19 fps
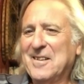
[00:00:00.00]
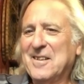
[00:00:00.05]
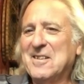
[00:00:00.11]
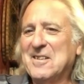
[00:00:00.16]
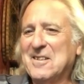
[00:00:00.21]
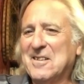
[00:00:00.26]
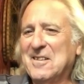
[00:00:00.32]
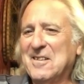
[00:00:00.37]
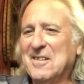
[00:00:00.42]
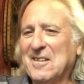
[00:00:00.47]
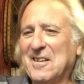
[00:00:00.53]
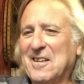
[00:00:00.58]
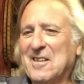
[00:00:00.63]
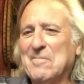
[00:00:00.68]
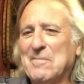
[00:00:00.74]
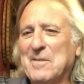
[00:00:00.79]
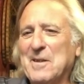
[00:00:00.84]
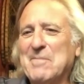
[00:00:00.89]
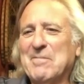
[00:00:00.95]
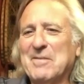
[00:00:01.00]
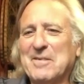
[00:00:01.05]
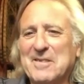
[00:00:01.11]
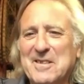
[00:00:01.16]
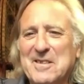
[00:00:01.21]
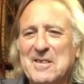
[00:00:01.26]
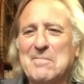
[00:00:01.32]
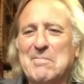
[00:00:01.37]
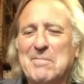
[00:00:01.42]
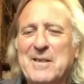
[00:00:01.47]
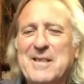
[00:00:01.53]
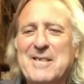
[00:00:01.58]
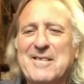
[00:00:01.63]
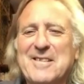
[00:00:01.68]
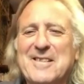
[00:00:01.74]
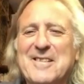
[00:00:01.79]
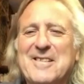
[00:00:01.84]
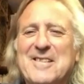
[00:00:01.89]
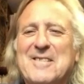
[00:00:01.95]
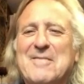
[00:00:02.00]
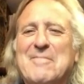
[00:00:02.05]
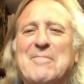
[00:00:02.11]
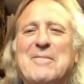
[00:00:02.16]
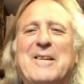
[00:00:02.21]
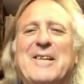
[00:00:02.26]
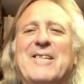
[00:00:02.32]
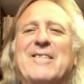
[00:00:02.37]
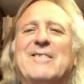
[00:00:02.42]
You see a lot of people in this business, but